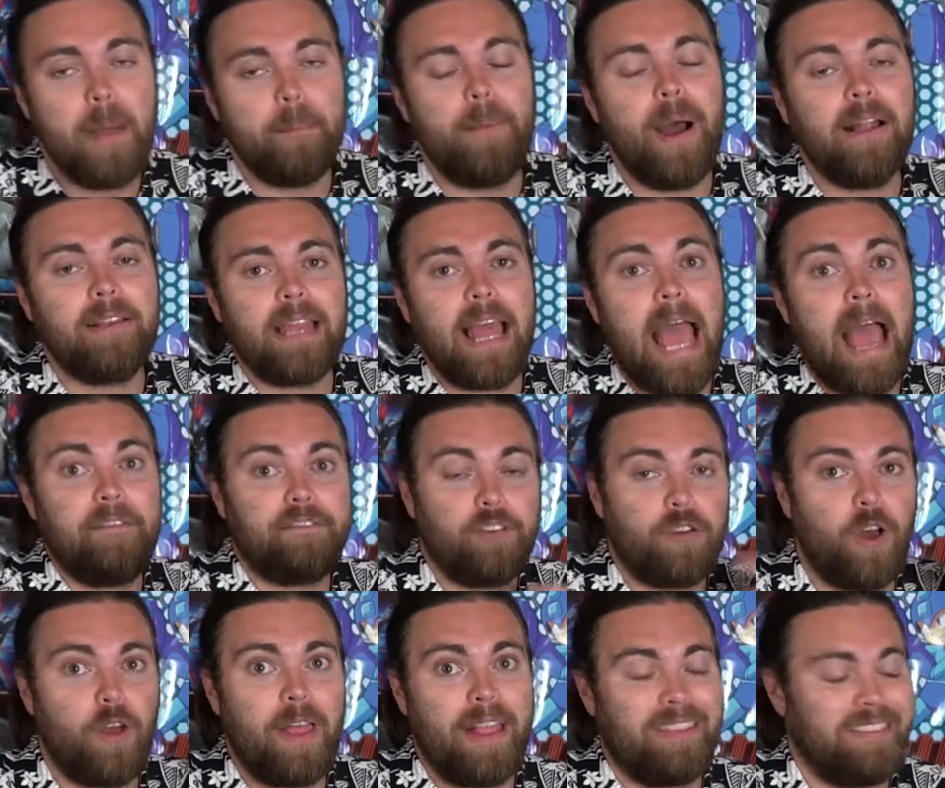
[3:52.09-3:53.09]
But after
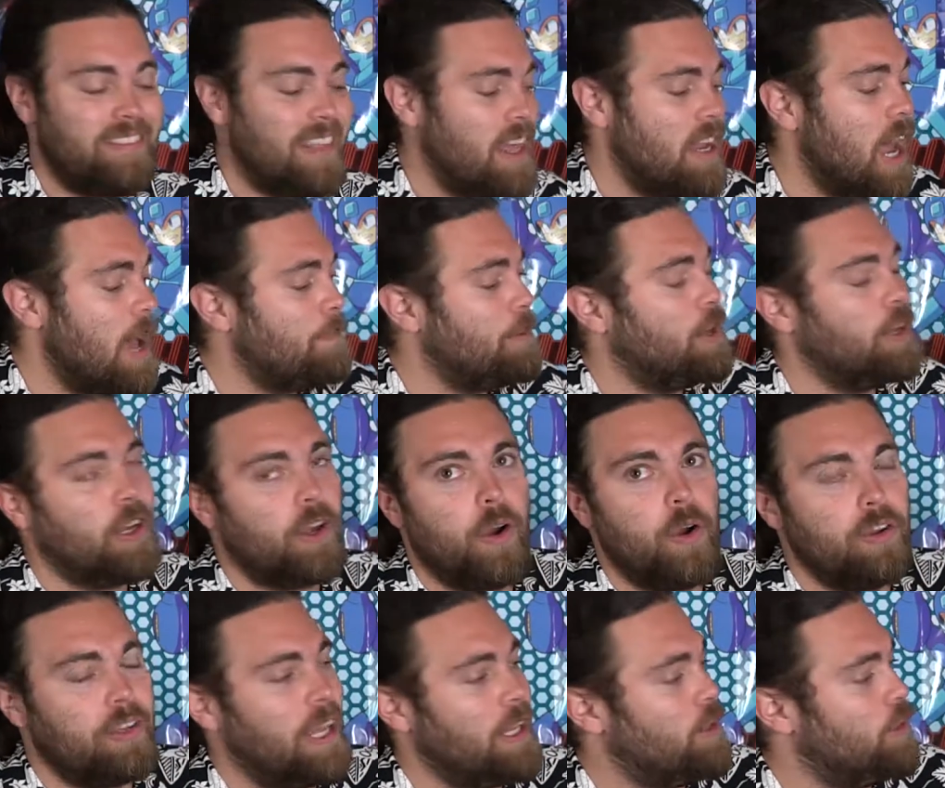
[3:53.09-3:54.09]
all that's set up, you're going to go
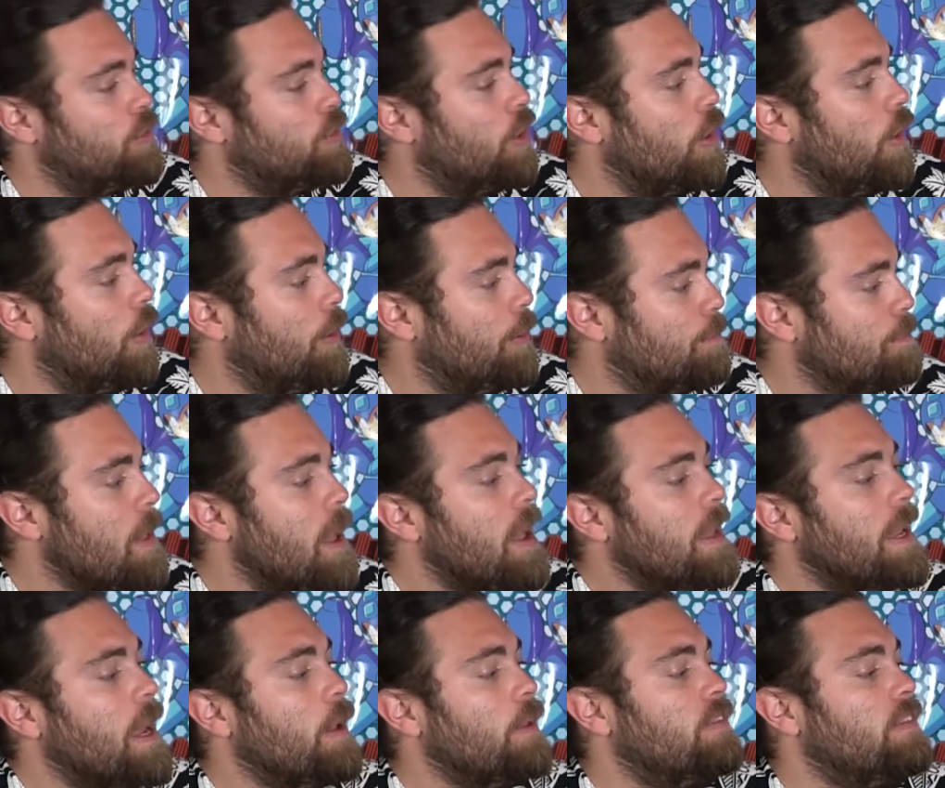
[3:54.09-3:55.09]
and take your turn.
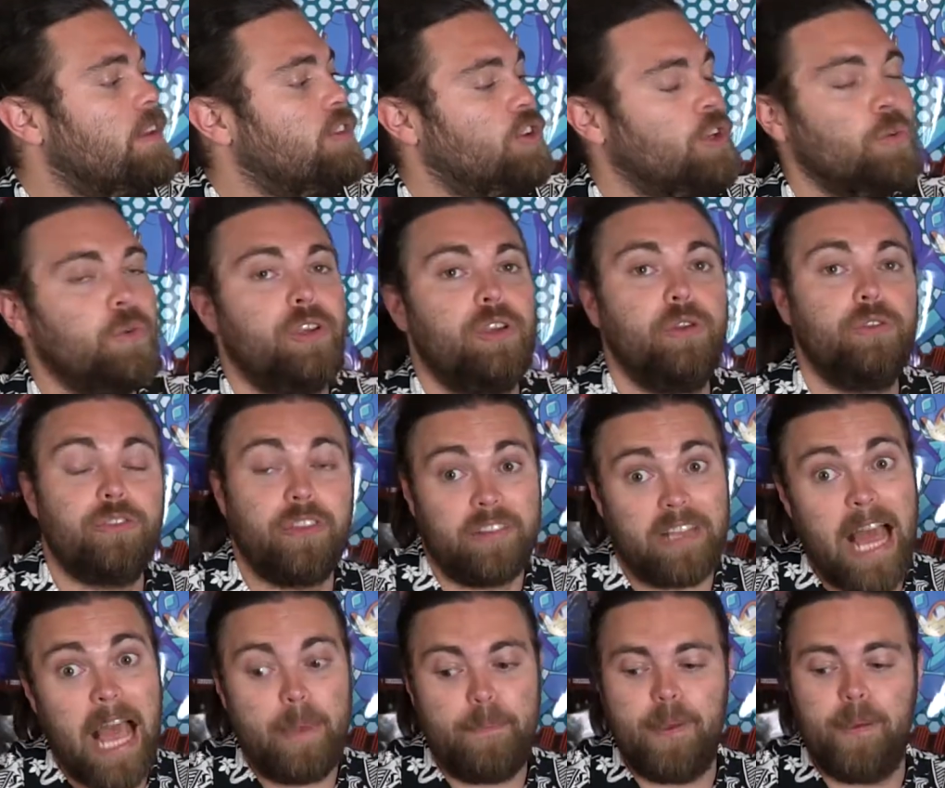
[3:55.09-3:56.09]
Now it says you're going to reduce the
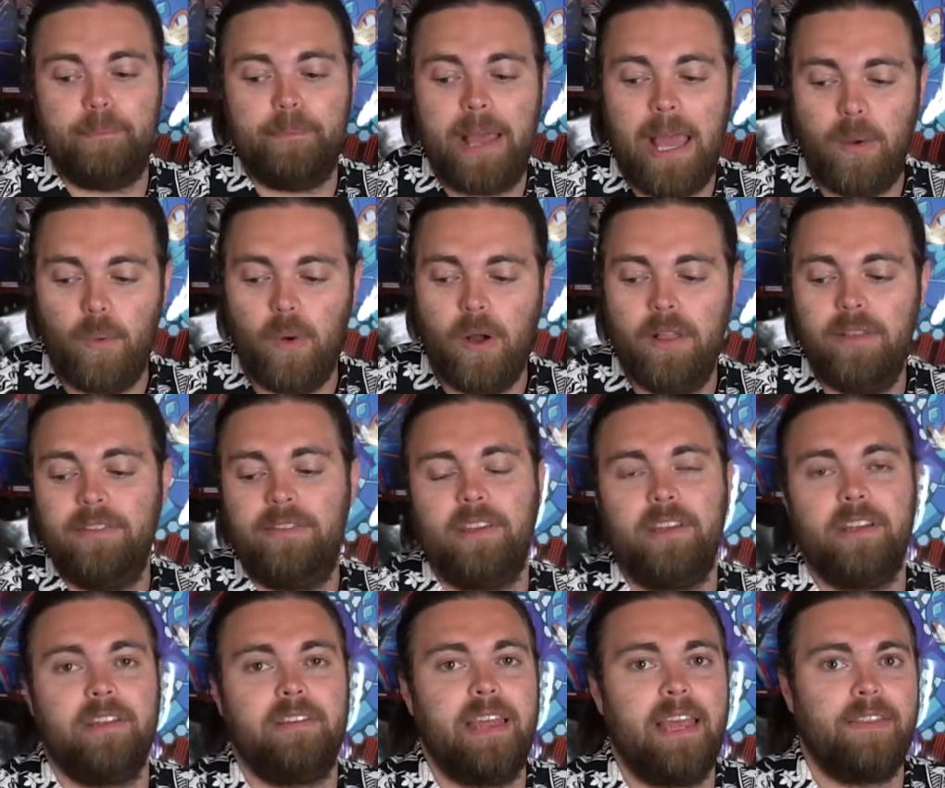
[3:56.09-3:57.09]
die pit by one, so
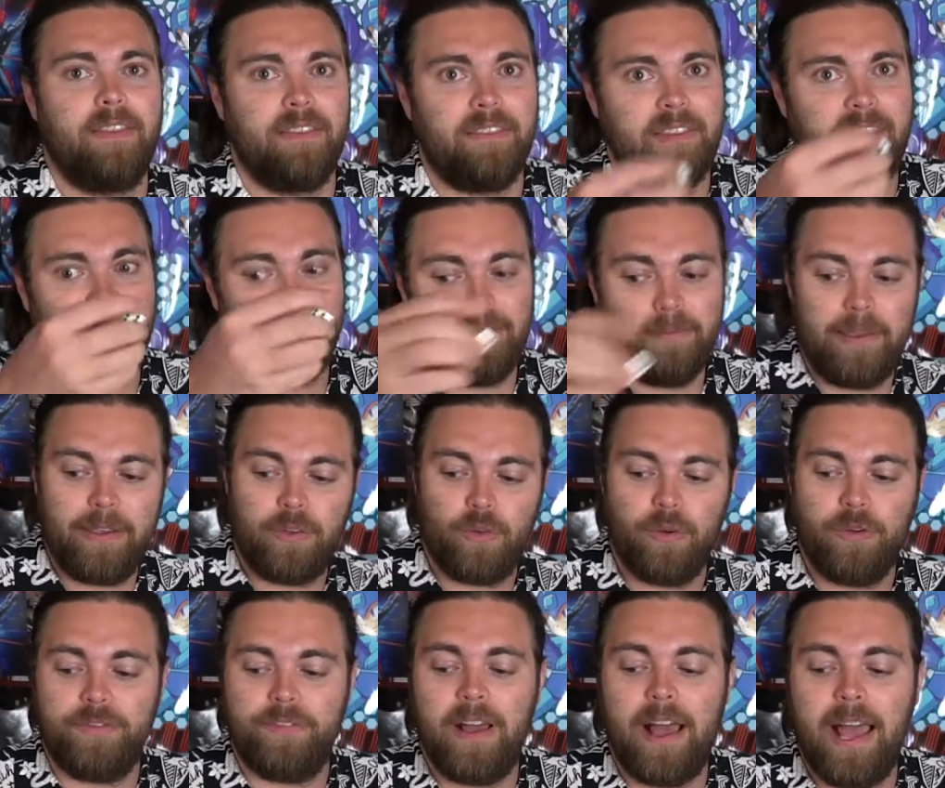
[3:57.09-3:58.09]
you're going to take the six and make it to
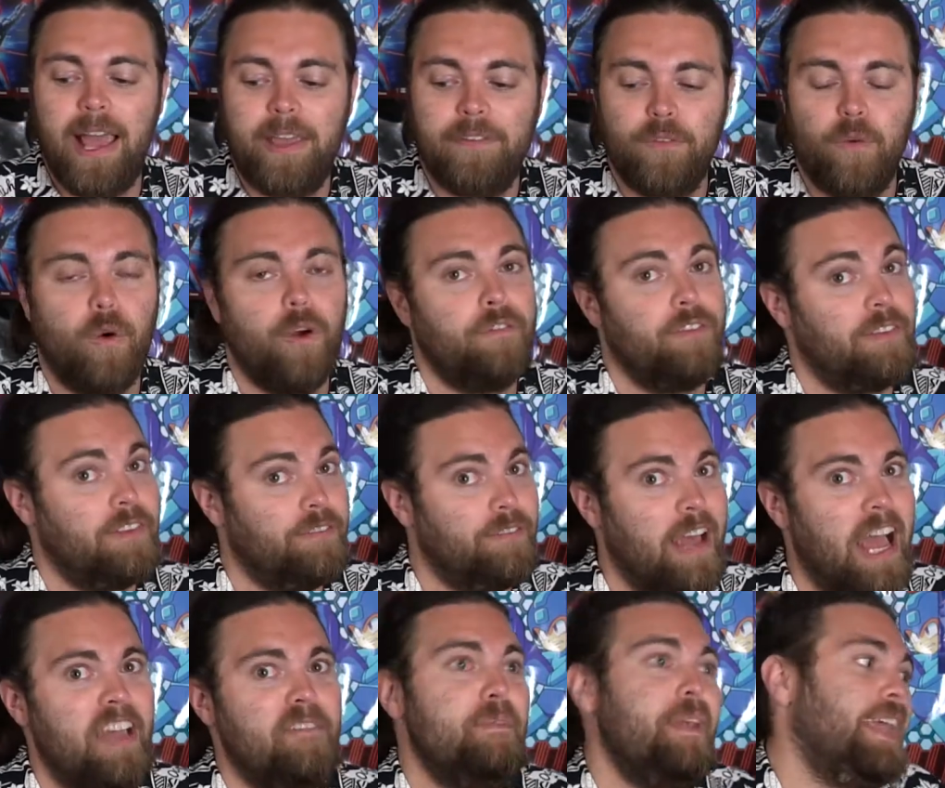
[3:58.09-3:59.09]
a five, or if it's a
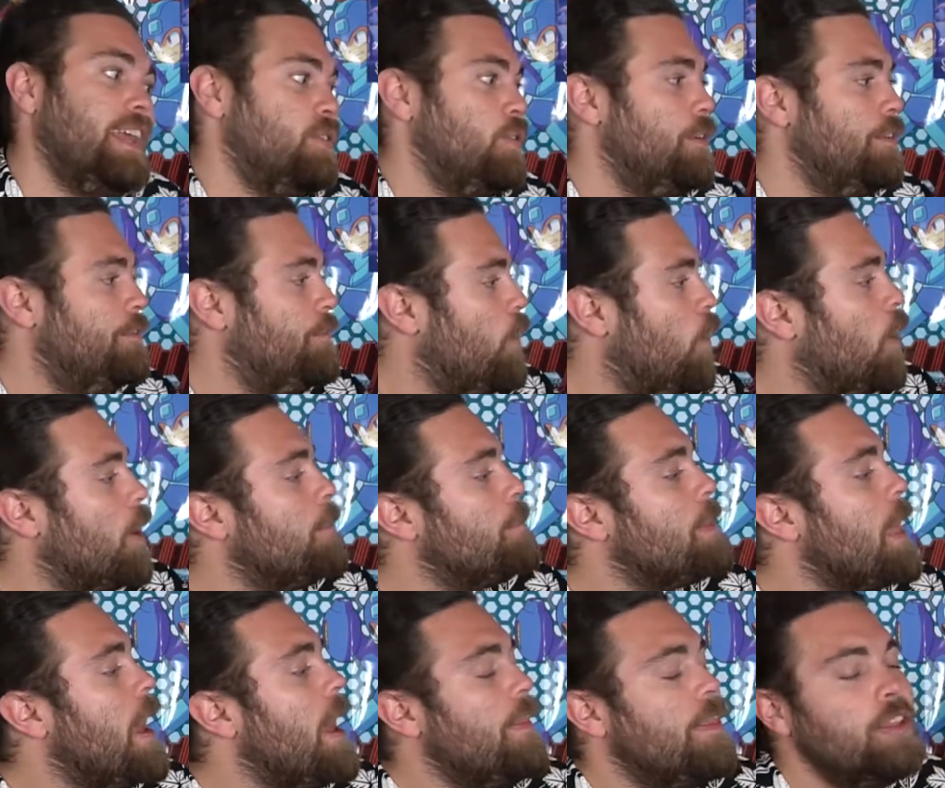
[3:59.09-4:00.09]
five, make it to a four.
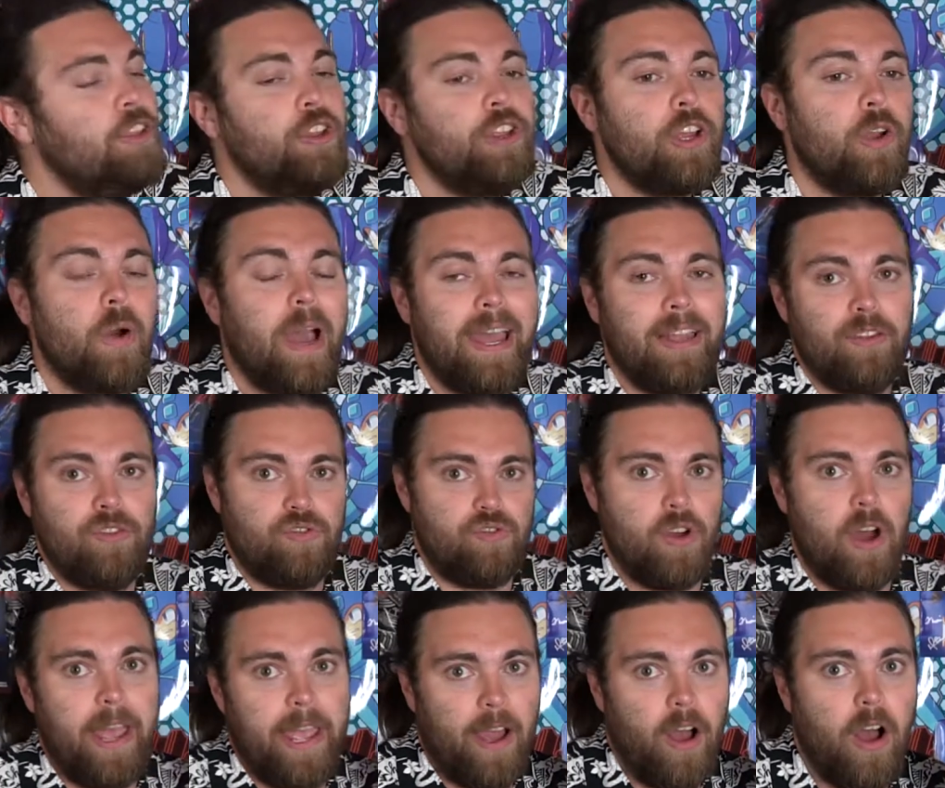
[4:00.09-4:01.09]
Then you're going to go ahead and
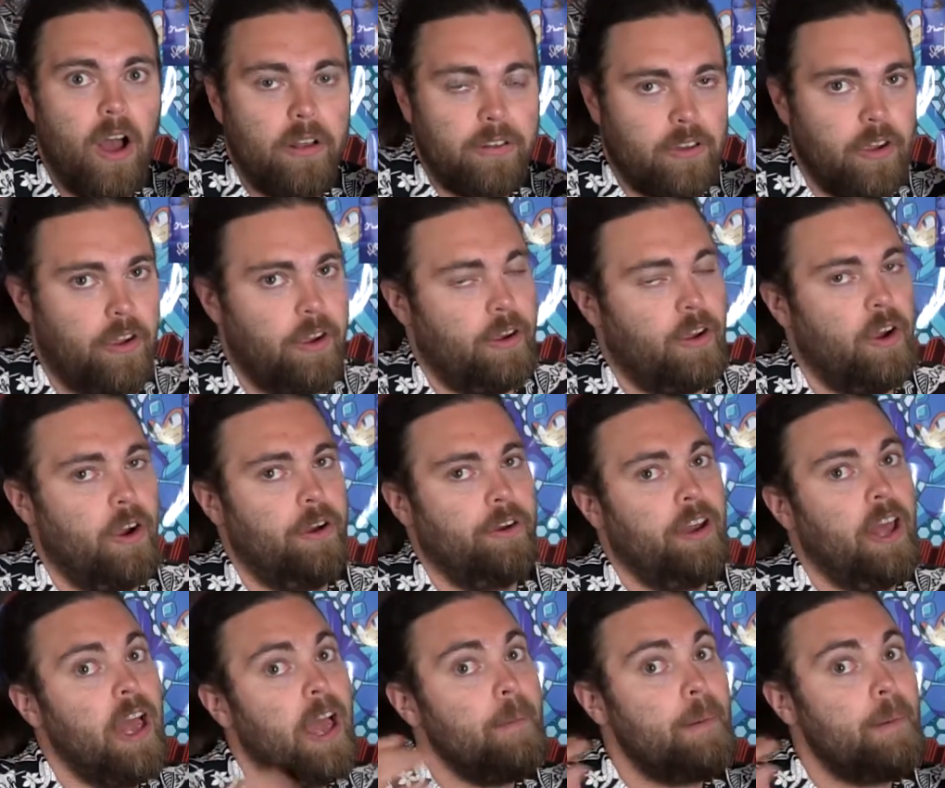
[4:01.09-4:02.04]
draw a haunt card.